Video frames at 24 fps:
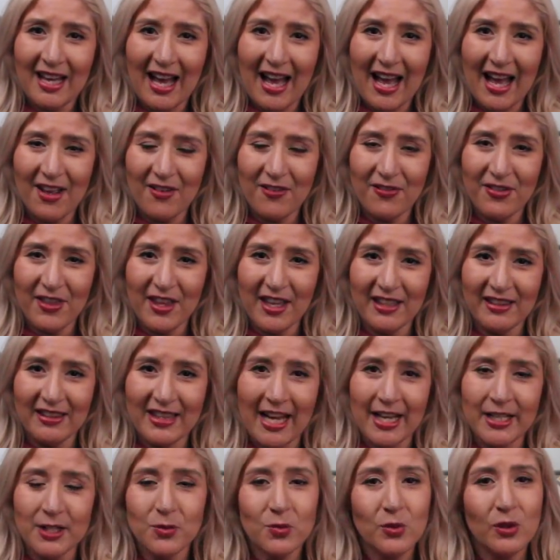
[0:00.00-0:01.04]
I think
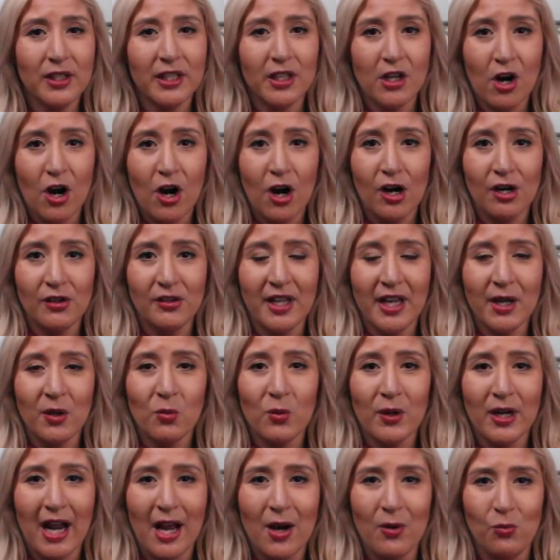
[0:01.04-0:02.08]
that's really hard. Like
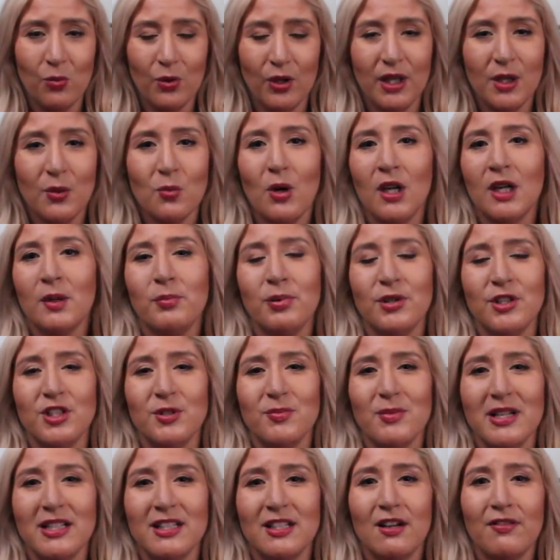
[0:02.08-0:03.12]
when I really want to push
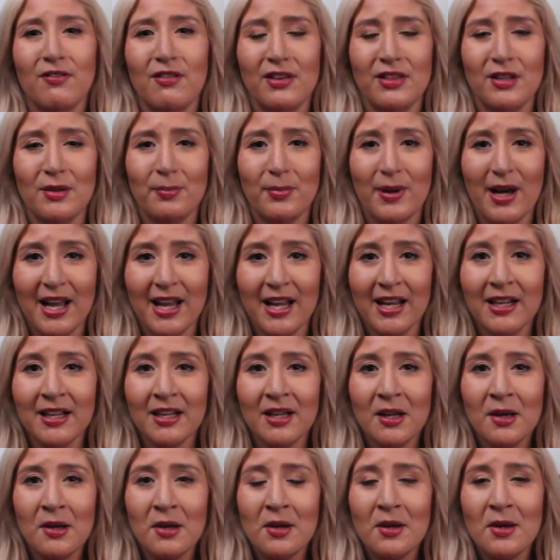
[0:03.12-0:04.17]
myself on the
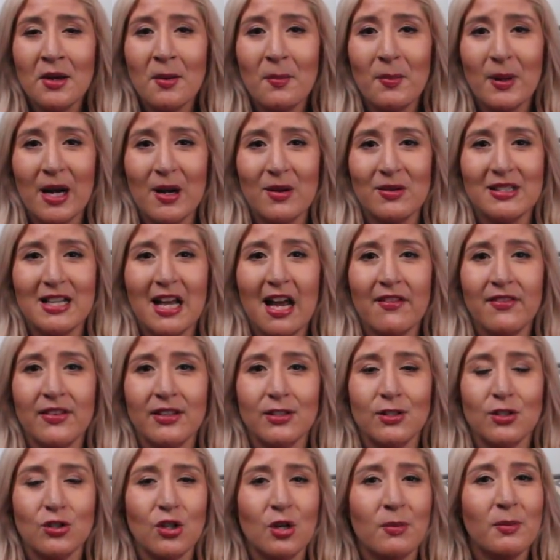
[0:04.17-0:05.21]
bike, but I was
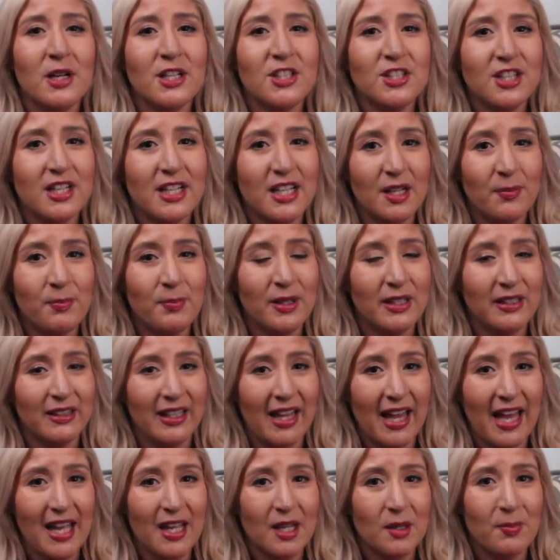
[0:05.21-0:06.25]
having so much hip and
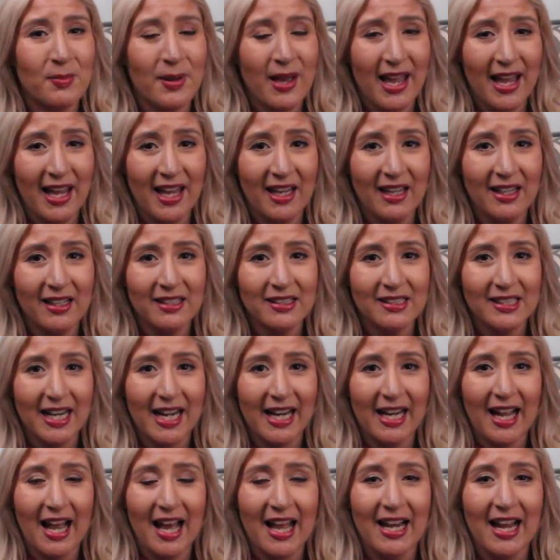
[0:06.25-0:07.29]
leg pain that
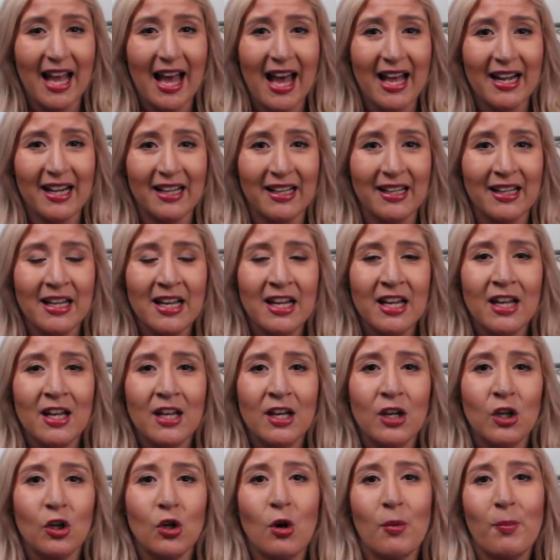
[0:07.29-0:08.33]
I kind of had to
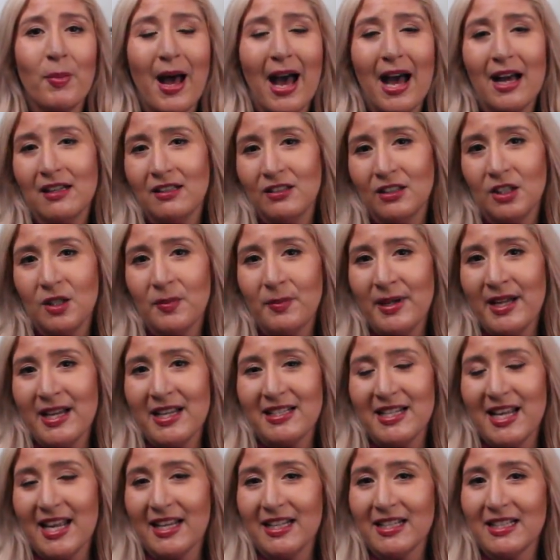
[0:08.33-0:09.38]
go back a little bit
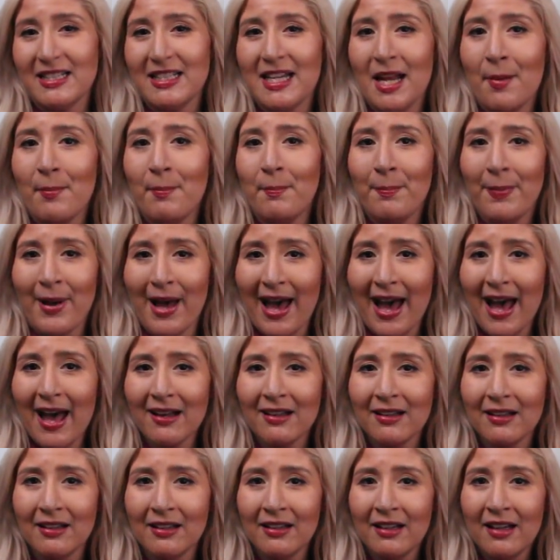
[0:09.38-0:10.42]
and take a step
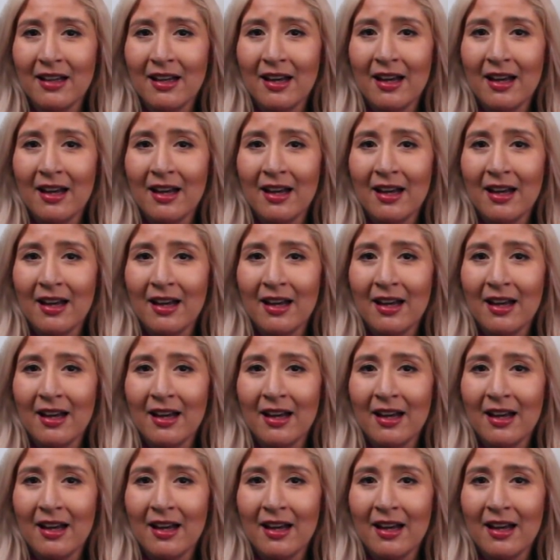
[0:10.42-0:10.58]
back.